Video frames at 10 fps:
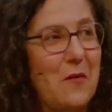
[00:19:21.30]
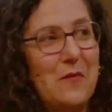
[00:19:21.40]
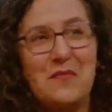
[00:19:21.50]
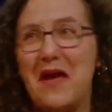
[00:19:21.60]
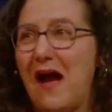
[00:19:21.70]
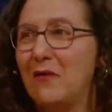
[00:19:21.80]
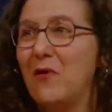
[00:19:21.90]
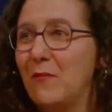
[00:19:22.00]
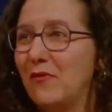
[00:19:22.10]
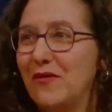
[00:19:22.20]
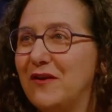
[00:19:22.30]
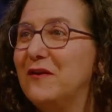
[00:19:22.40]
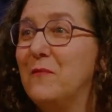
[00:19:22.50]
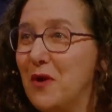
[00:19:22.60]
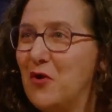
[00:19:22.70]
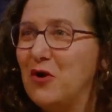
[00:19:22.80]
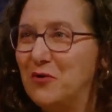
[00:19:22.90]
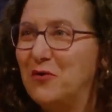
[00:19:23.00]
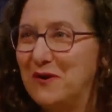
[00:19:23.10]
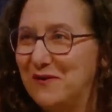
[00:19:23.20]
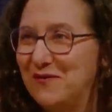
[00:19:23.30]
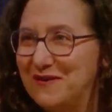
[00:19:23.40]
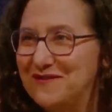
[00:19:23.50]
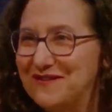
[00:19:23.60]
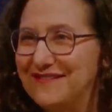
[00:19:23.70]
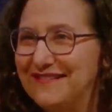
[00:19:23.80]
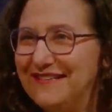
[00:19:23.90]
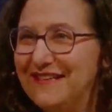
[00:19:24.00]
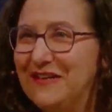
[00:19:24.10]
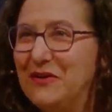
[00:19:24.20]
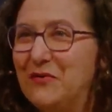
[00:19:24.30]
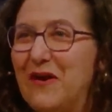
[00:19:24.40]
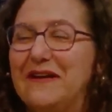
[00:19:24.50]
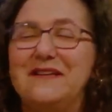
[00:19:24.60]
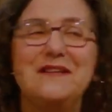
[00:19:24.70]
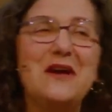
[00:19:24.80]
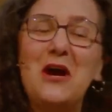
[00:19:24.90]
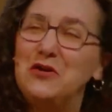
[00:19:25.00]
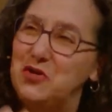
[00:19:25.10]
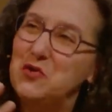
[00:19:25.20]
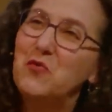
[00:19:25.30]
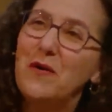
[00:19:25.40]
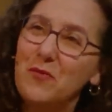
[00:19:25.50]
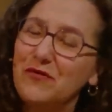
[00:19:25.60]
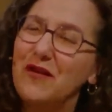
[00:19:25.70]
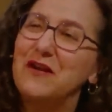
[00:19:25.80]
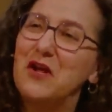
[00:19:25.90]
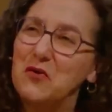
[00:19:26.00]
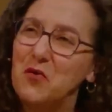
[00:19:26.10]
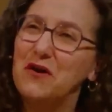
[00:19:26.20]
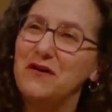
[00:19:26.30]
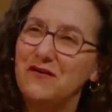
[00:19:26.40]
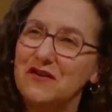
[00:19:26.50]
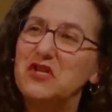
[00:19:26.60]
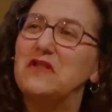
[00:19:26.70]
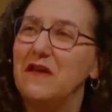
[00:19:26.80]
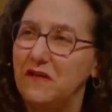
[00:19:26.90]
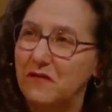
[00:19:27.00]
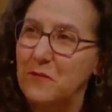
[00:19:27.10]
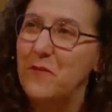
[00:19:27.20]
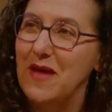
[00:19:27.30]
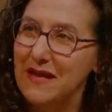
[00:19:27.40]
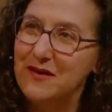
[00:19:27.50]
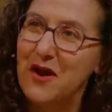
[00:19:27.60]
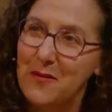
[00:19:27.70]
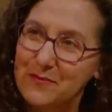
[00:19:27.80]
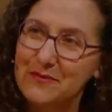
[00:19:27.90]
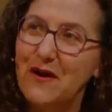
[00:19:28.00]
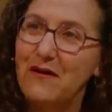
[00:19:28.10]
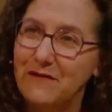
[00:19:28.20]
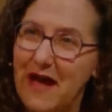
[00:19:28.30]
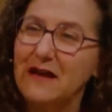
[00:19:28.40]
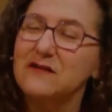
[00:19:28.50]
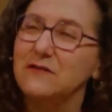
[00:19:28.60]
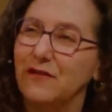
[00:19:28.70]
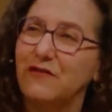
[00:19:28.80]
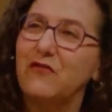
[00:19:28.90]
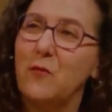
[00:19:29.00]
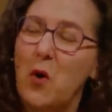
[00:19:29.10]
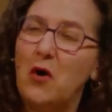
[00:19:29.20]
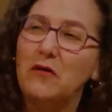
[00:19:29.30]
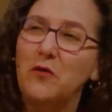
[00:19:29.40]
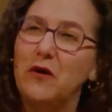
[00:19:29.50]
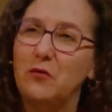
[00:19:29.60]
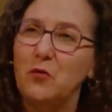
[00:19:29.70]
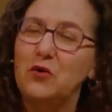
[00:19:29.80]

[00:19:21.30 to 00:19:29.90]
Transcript: I represent an American organization, right? You represent an organization that is made up of activists from all around the